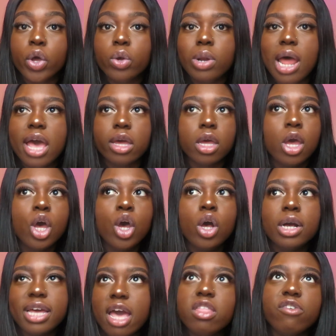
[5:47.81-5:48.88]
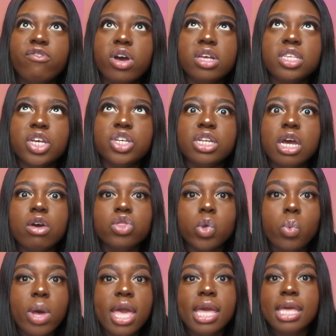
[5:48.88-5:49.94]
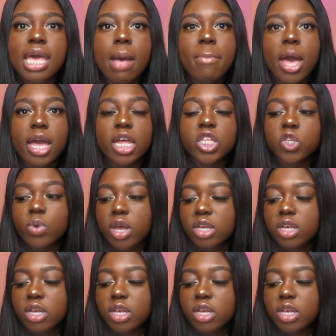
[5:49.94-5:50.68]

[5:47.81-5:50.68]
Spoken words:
like get the first session out of the way, get back into it,